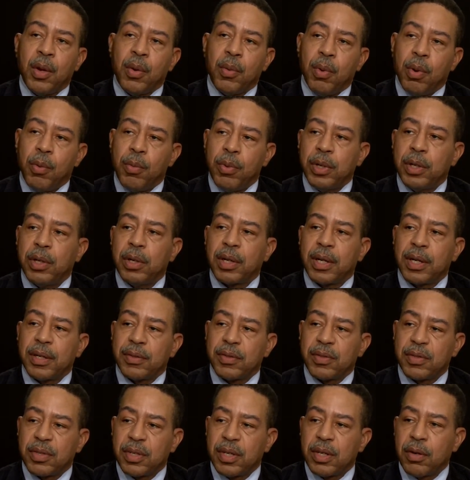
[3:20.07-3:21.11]
When we look at
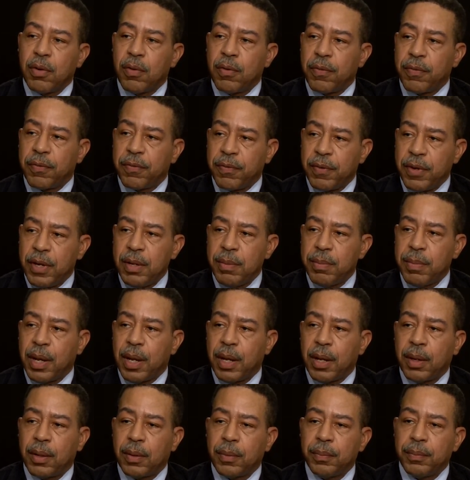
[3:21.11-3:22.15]
single
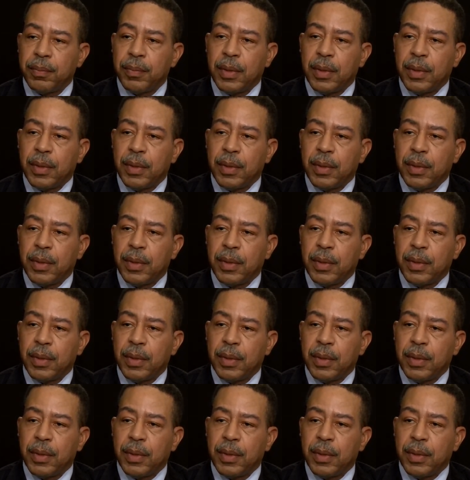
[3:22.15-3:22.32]
female,